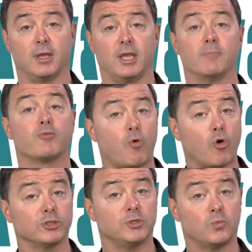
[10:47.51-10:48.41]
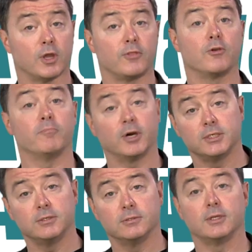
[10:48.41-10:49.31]
in proportion with your
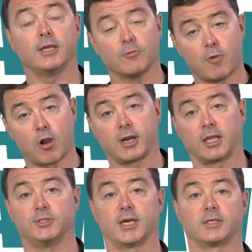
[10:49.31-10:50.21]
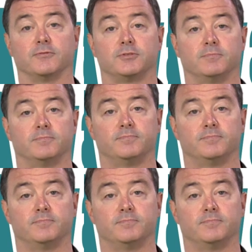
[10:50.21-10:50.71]
budget and your marketing objectives.